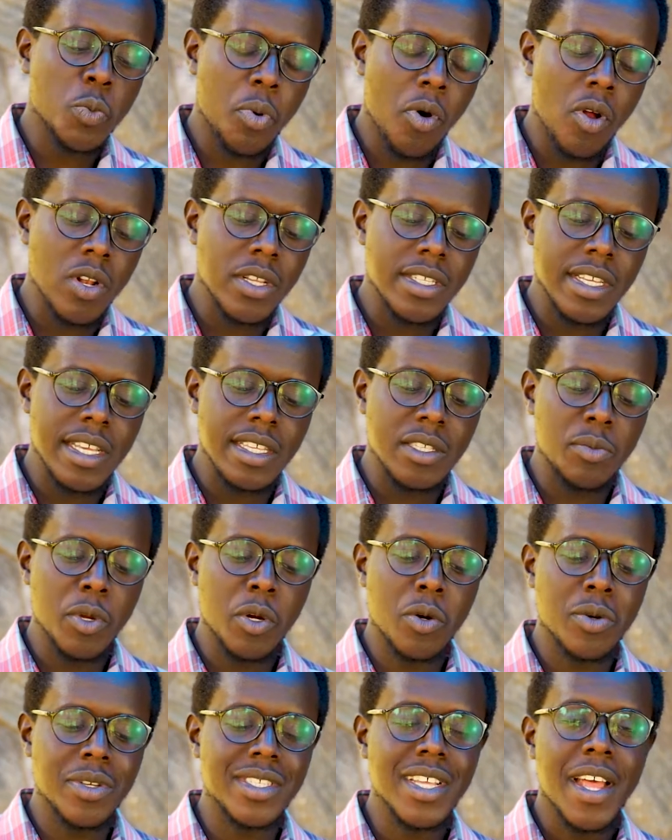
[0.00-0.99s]
Paul says,
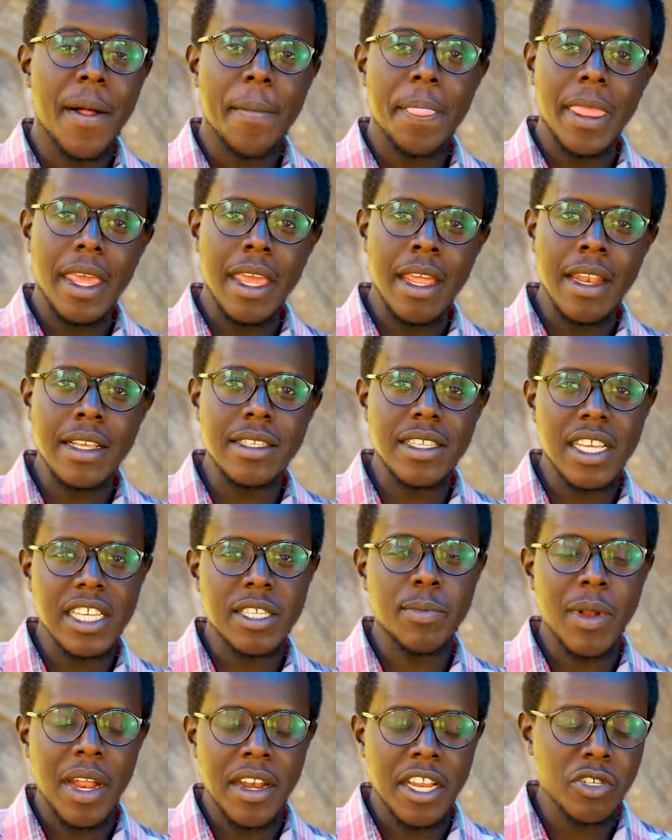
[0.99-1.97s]
because in his
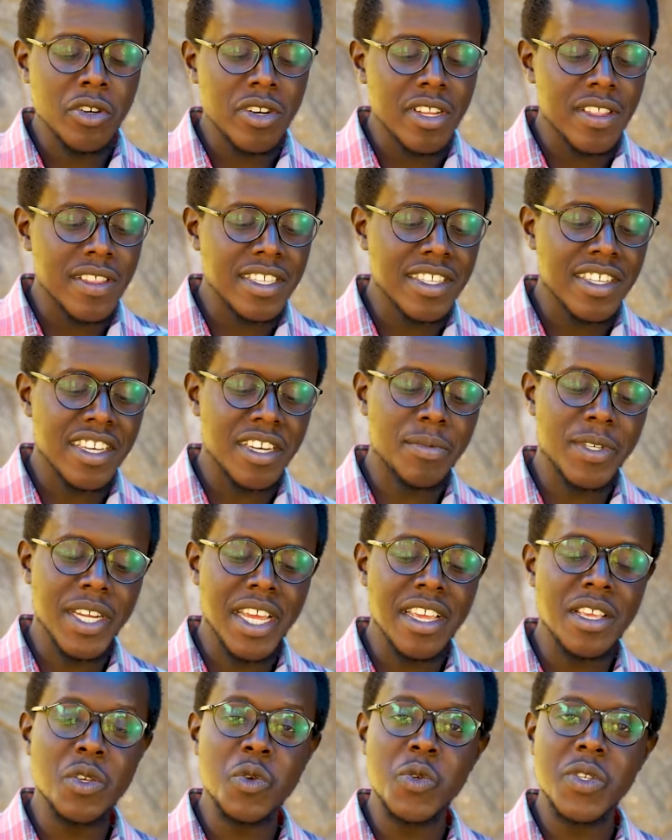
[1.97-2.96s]
explanation in this scripture,
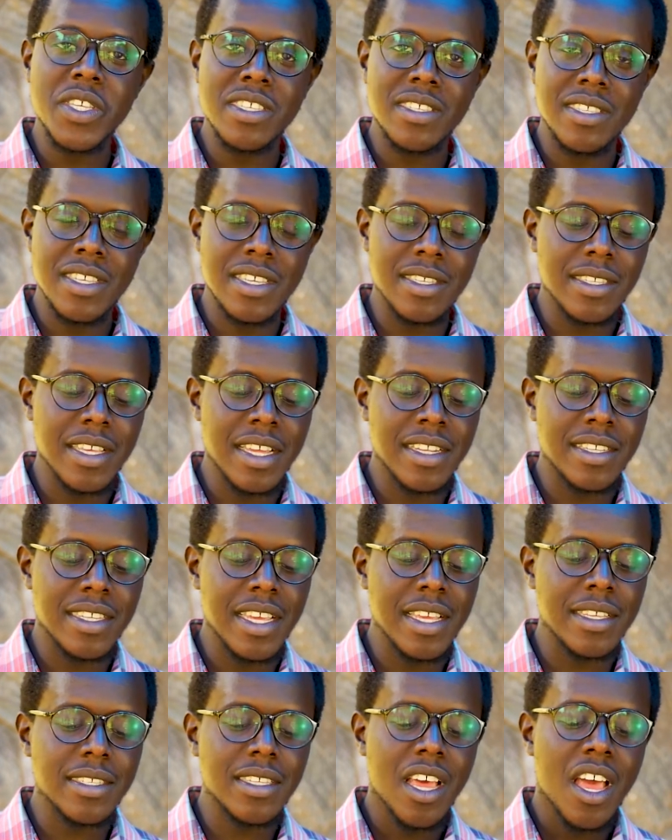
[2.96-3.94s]
he uses this and
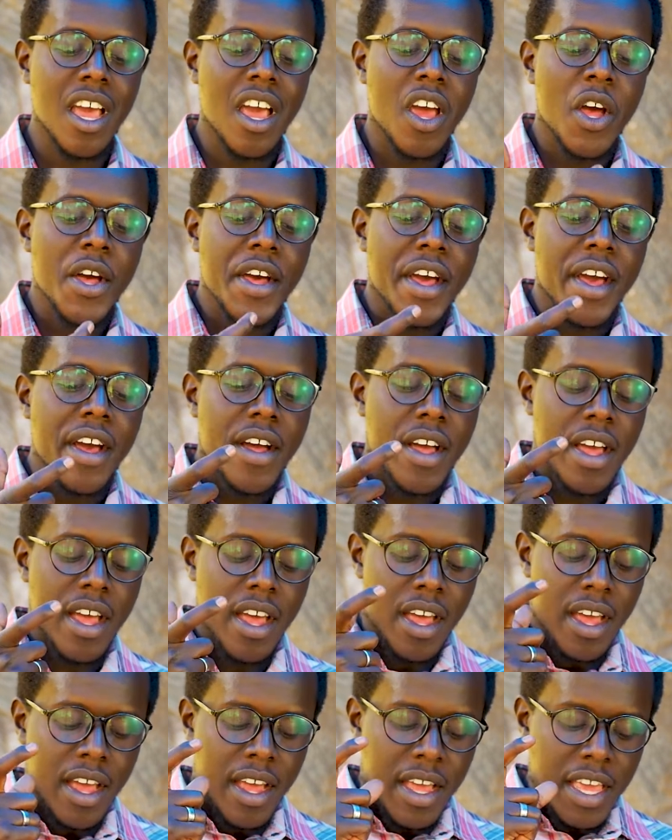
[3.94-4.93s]
says,
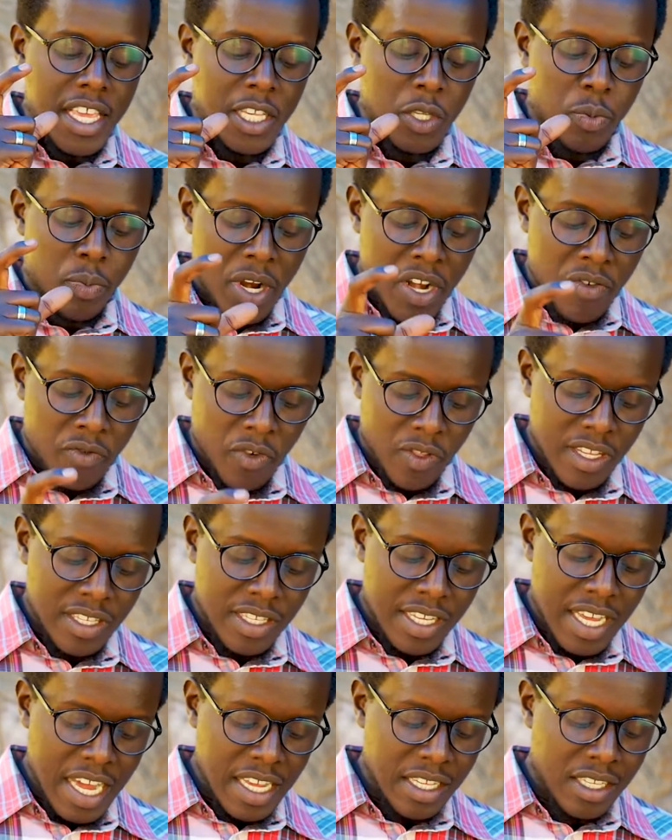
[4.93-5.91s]
he's praying for these
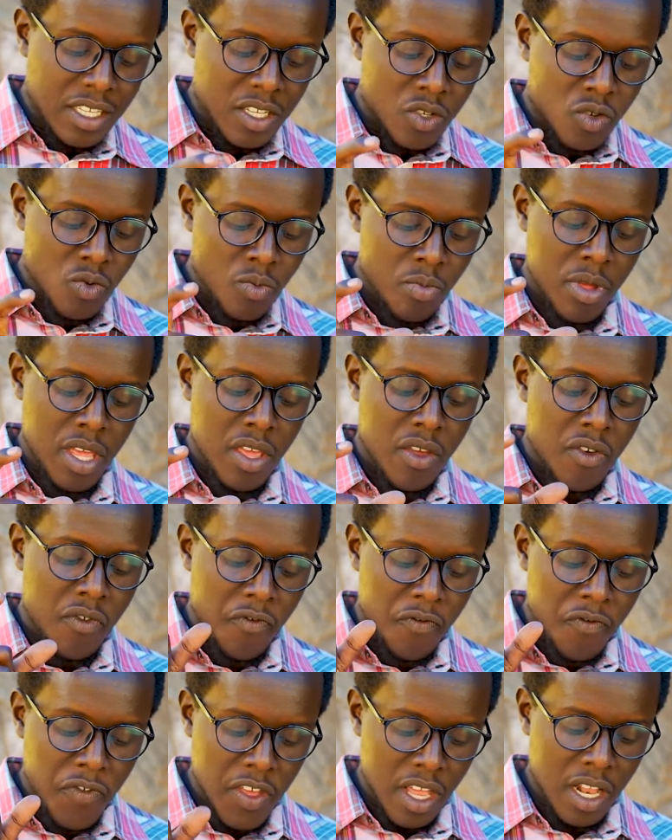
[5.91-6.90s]
guys to be
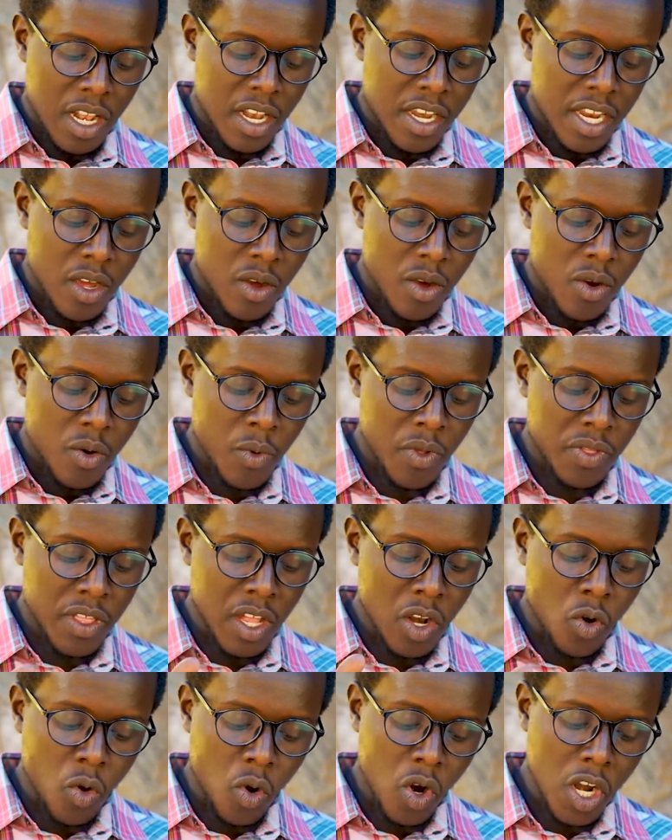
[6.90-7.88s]
filled with
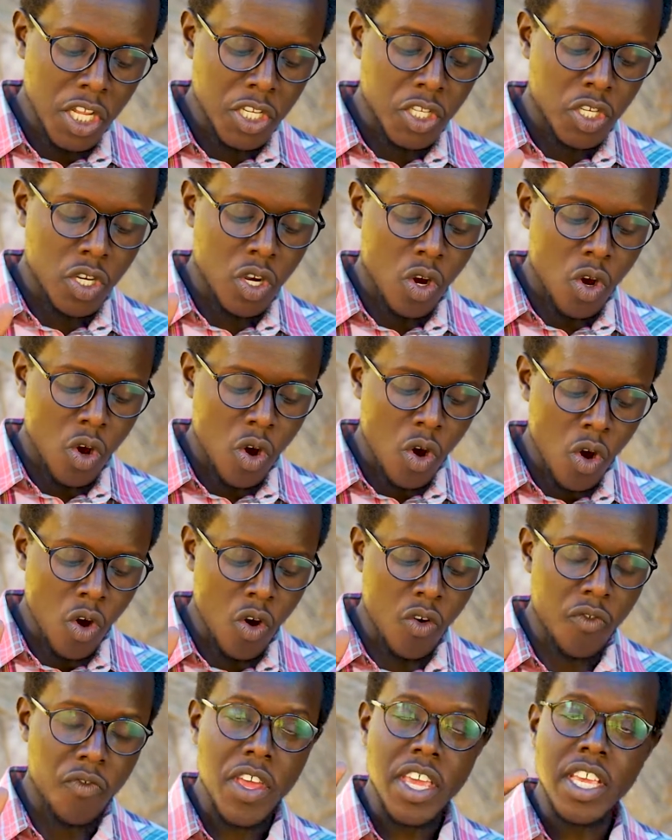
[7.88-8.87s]
the knowledge
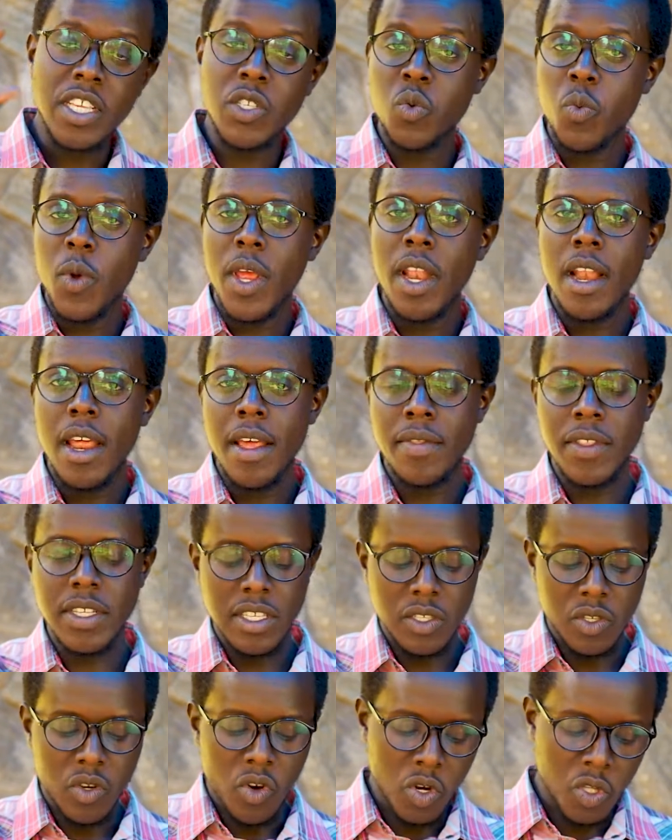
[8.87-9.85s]
of his will, and this
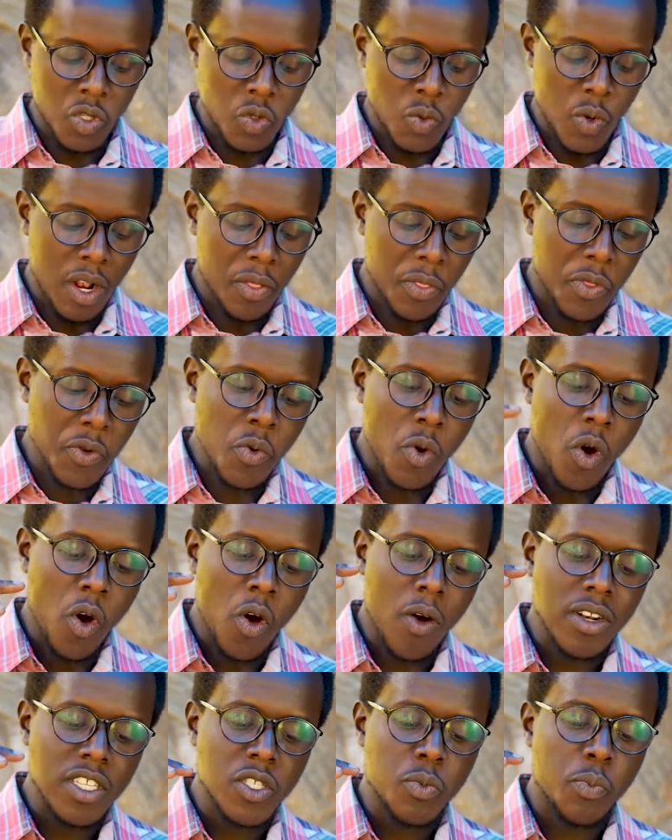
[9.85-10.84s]
is God's will, through
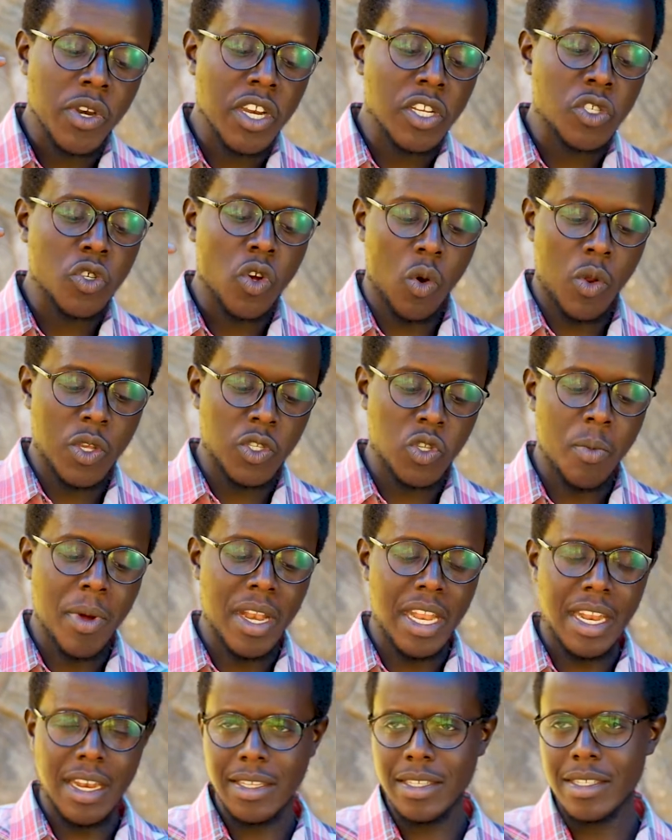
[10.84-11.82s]
all spiritual wisdom
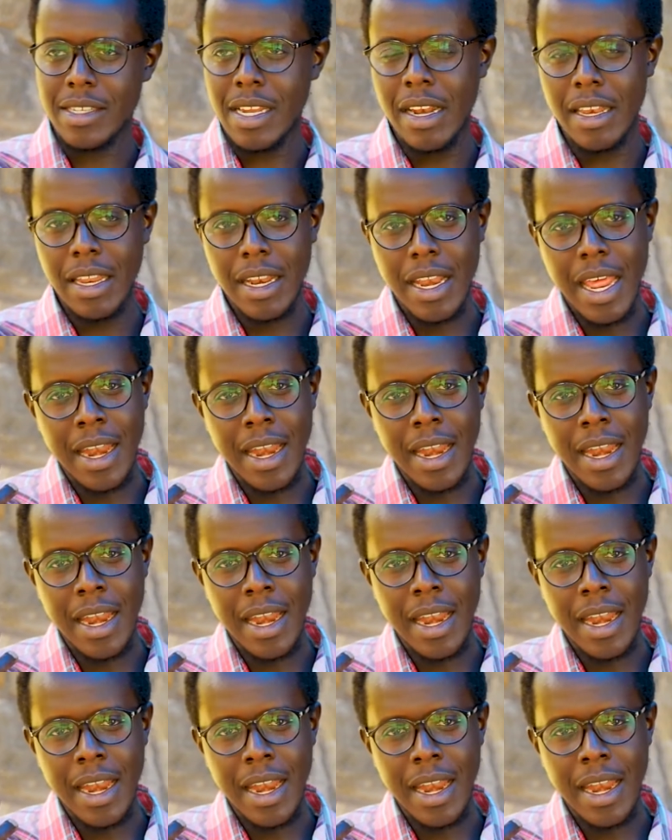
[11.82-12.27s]
and understanding.